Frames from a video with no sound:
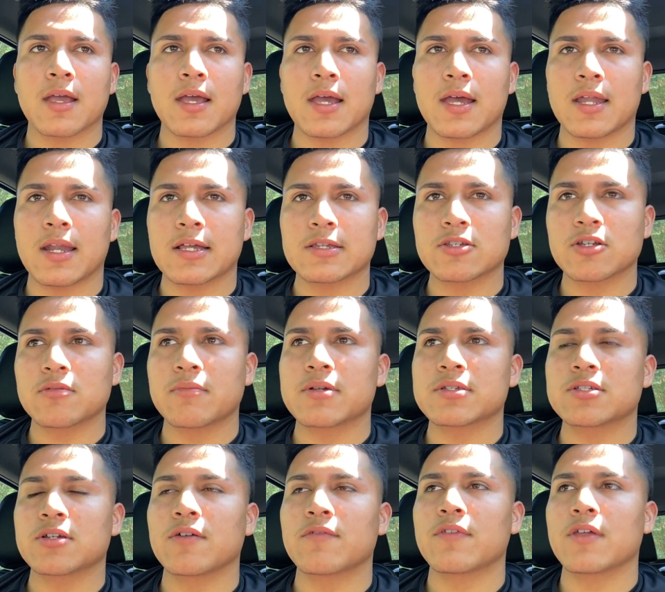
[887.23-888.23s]
and I told
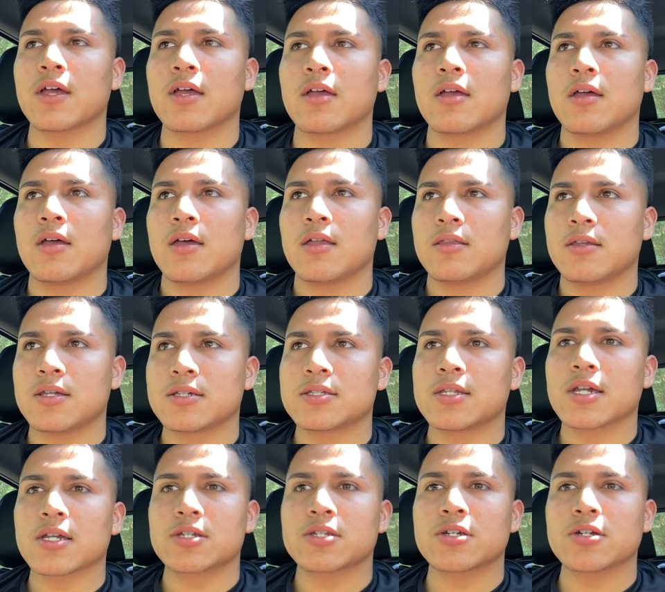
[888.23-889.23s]
myself that this
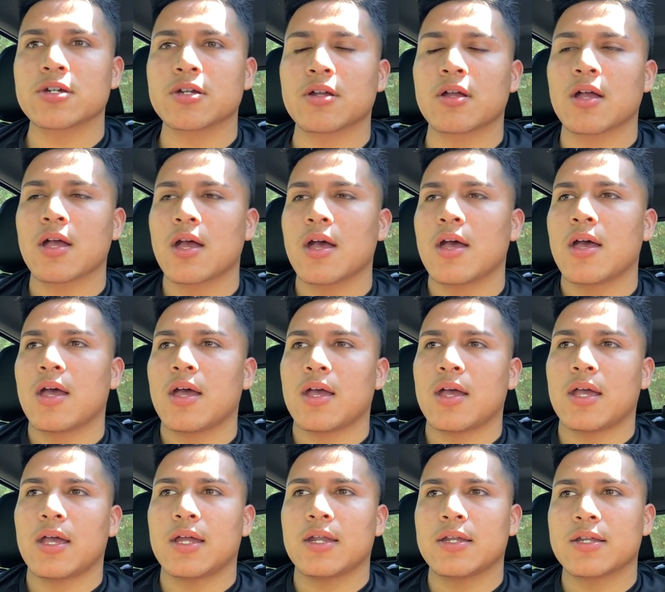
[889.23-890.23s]
next year,
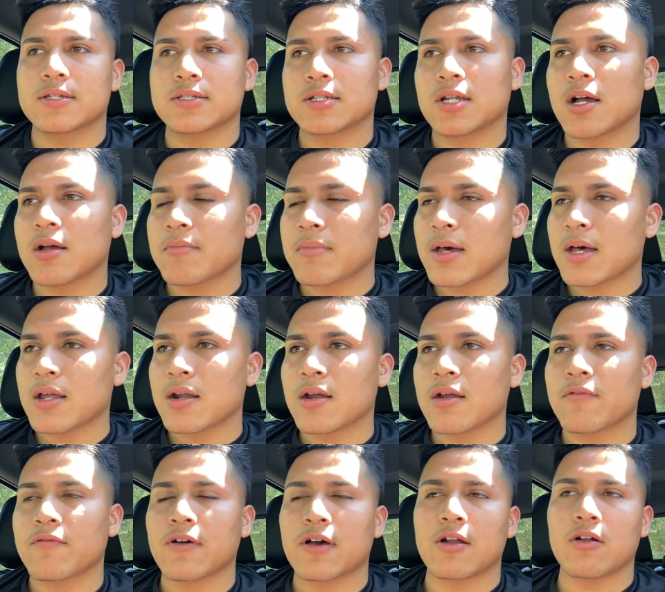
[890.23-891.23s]
it does not matter
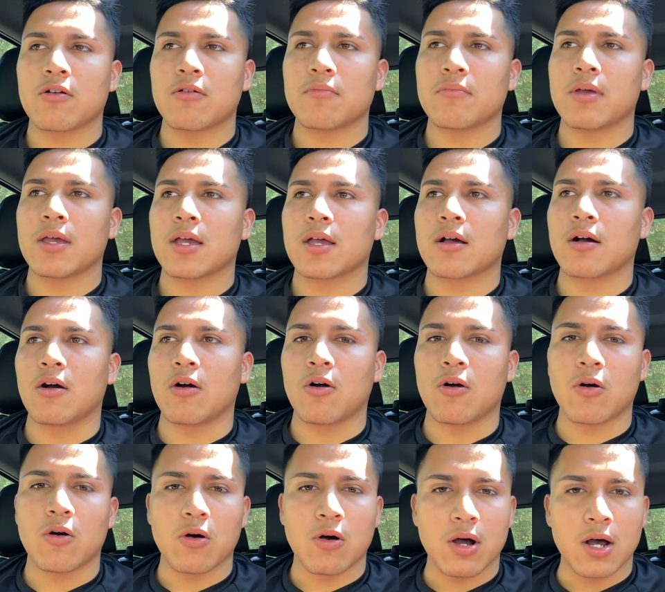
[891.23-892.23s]
if I don't make
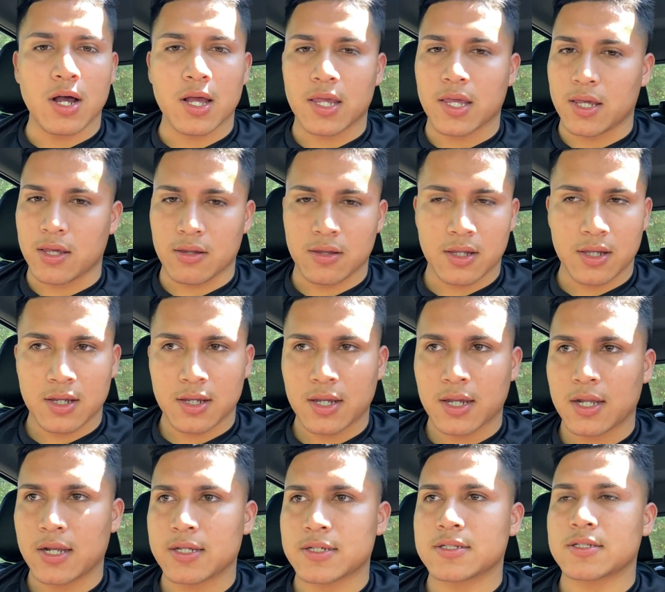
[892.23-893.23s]
a killing.
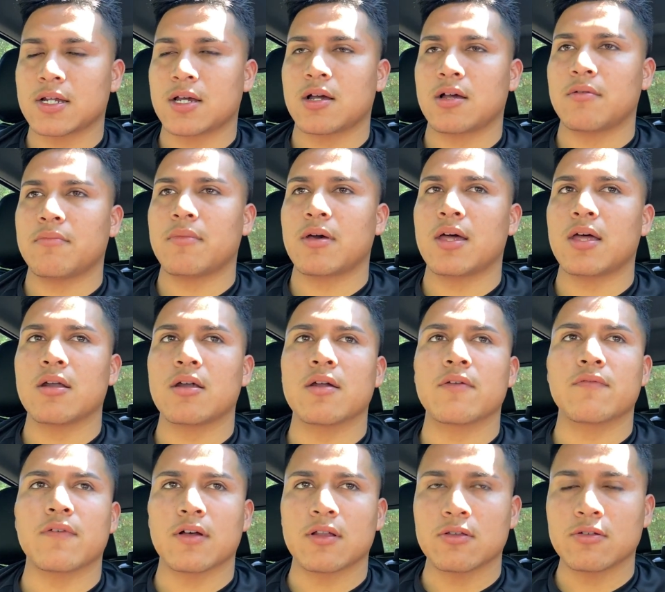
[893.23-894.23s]
It does not matter
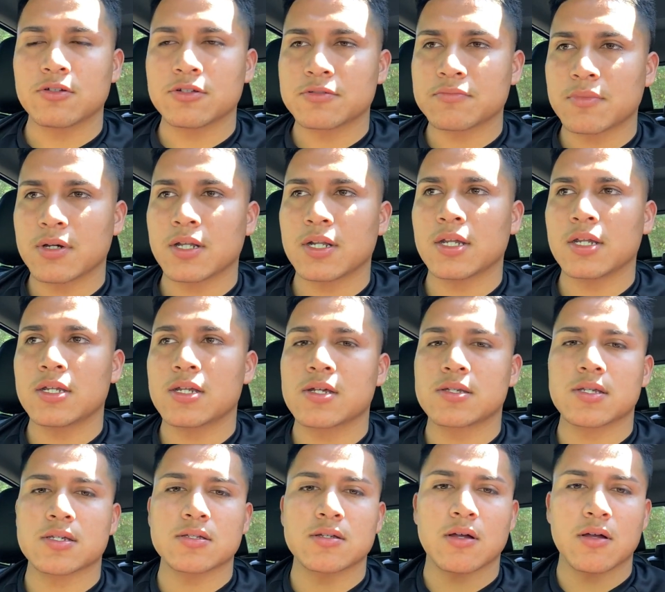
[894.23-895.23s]
if I lose money,
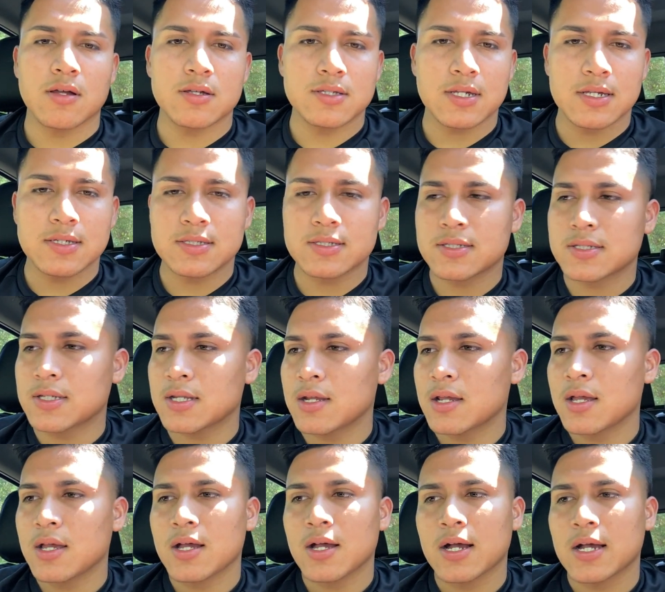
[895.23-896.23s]
just as long as I
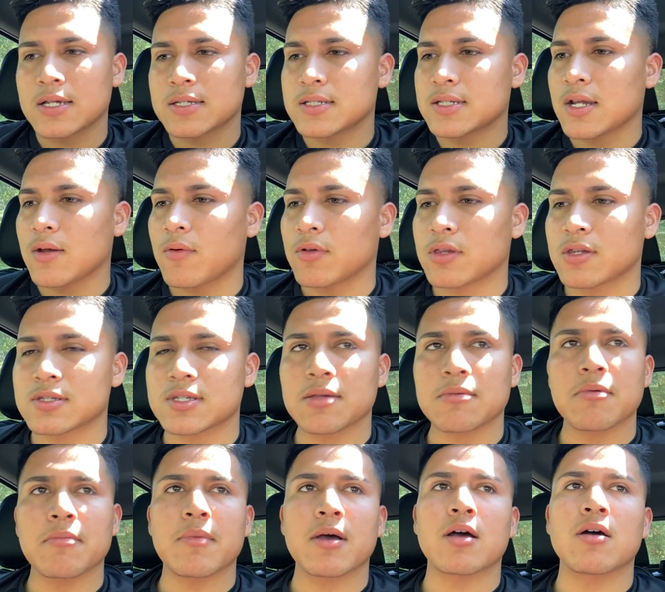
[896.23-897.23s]
stay with the same
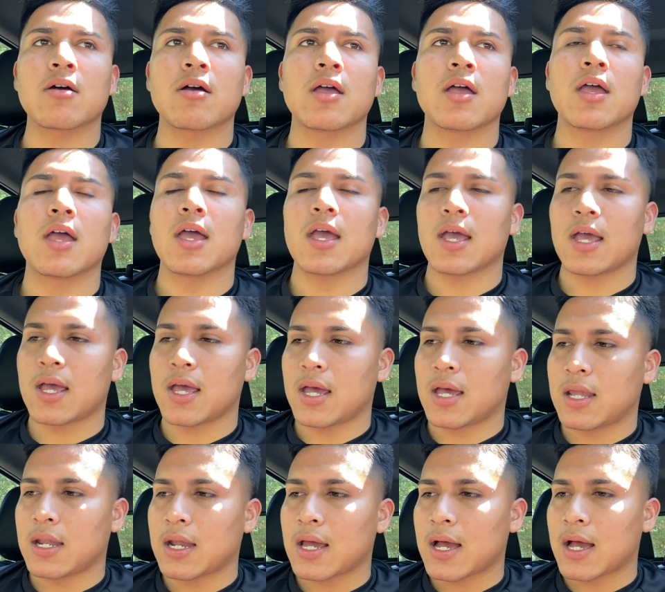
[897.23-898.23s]
amount,
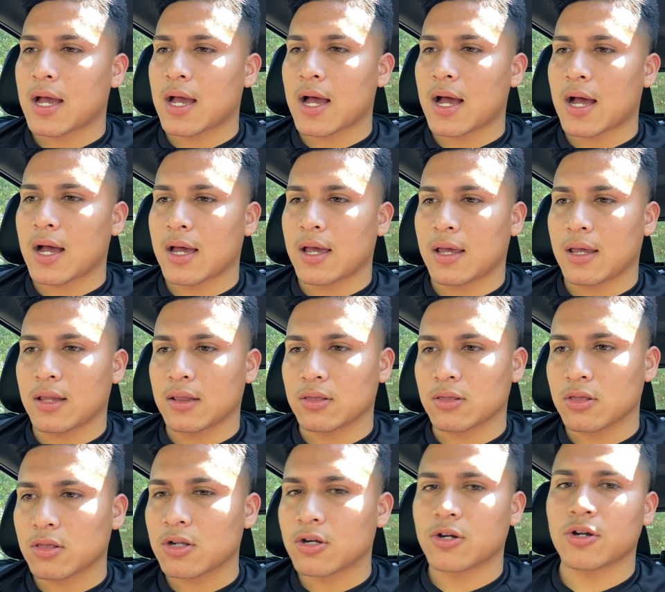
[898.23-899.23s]
and I
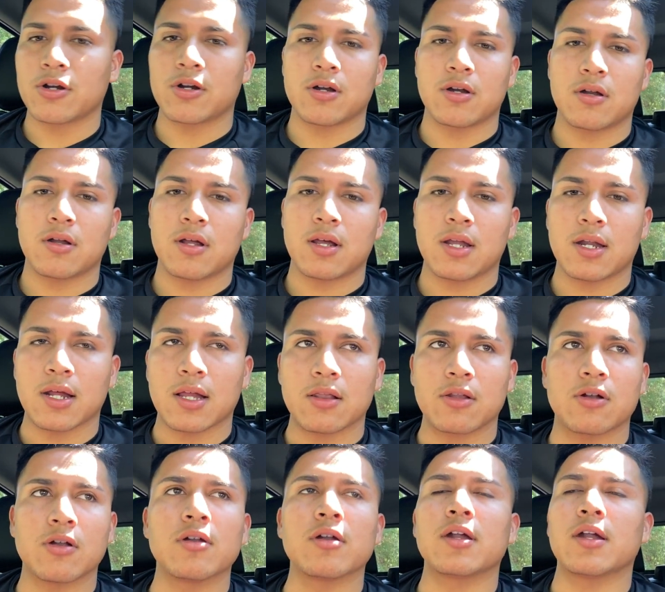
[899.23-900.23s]
learn and
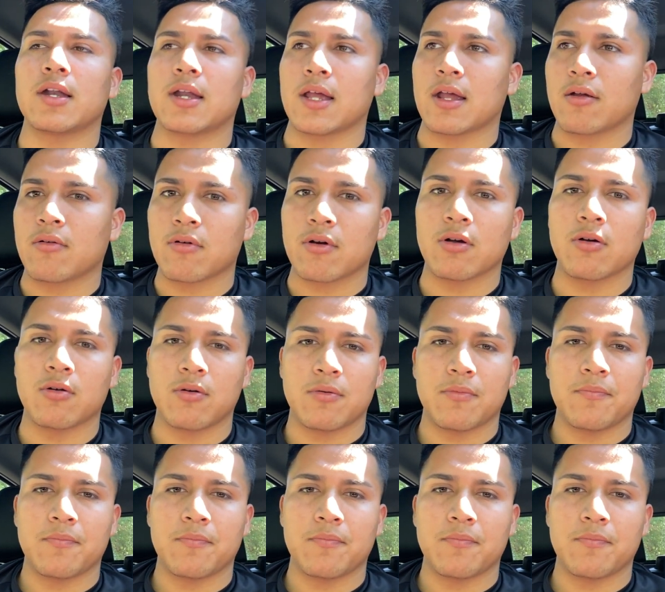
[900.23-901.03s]
I grow.